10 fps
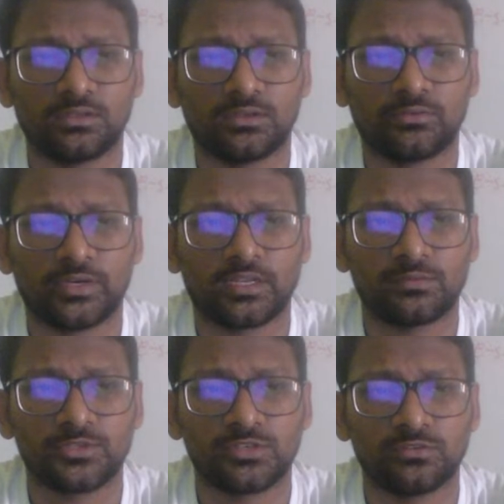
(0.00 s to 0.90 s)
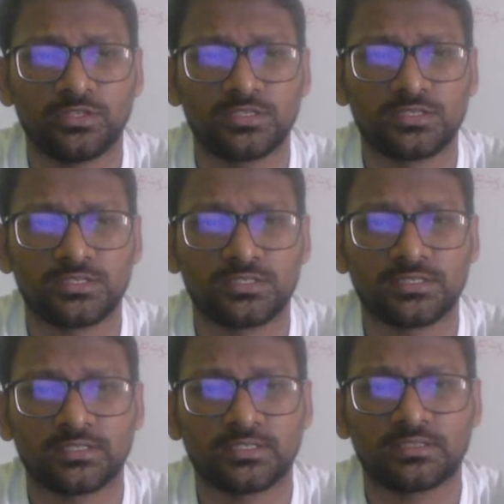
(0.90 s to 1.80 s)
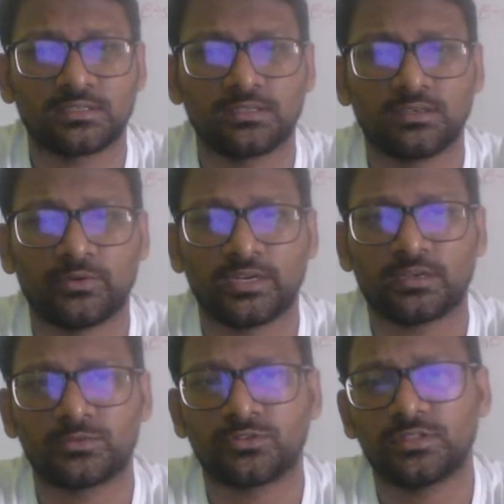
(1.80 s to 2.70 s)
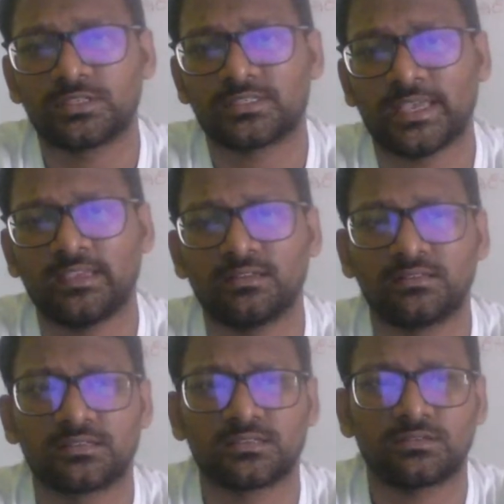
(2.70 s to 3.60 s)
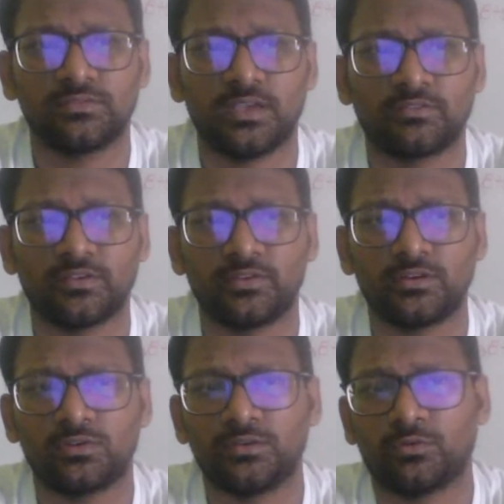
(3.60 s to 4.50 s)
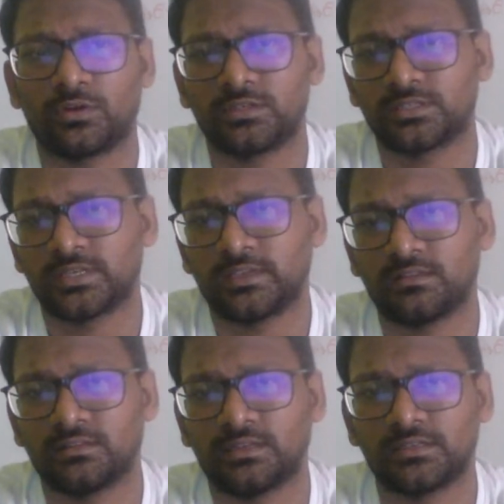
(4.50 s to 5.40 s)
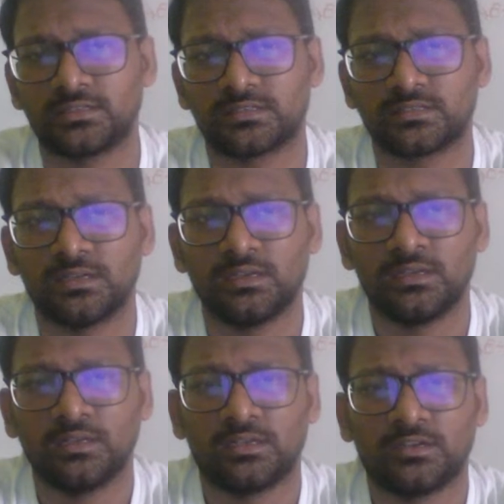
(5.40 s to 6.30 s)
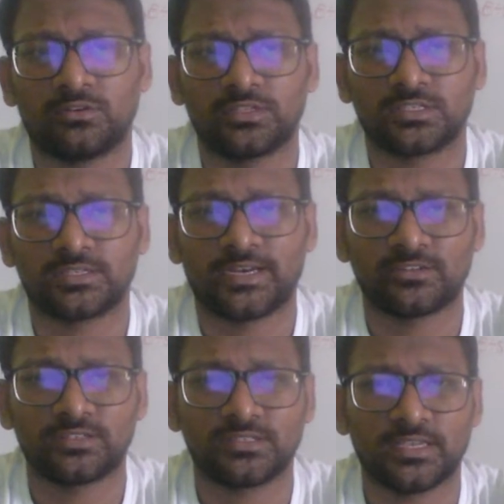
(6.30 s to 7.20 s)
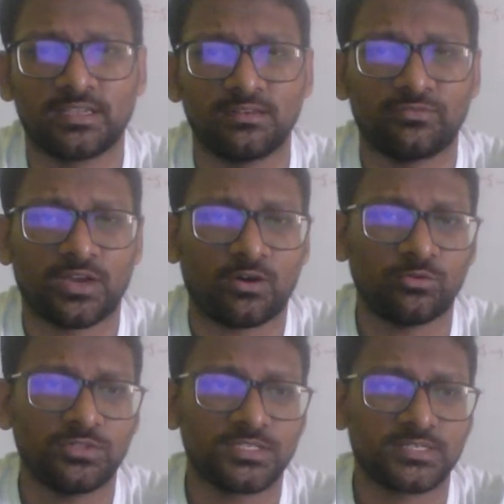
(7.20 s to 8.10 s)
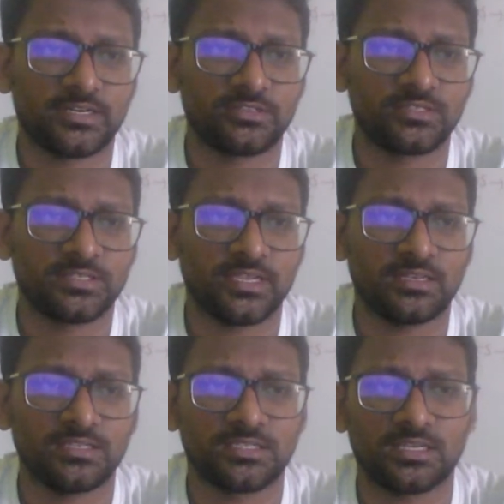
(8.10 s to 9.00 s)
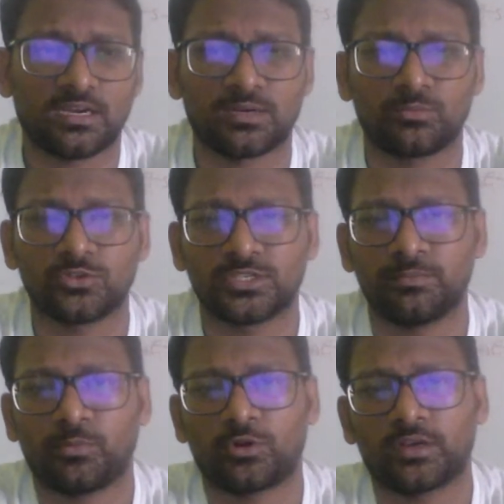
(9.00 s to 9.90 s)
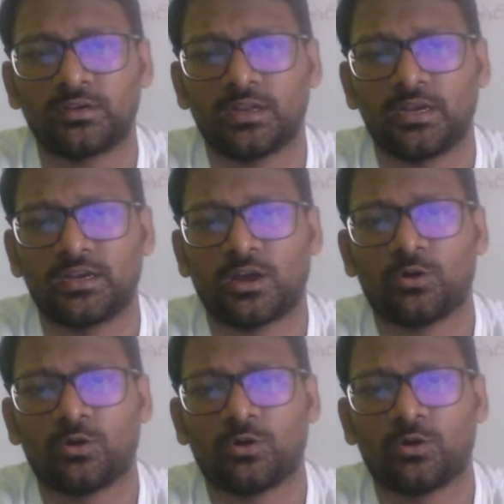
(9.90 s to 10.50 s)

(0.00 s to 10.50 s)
when comes to this cycles, we have given only one cycle, that is this nitrogen cycle. How this nitrogen cycle is utmost important, and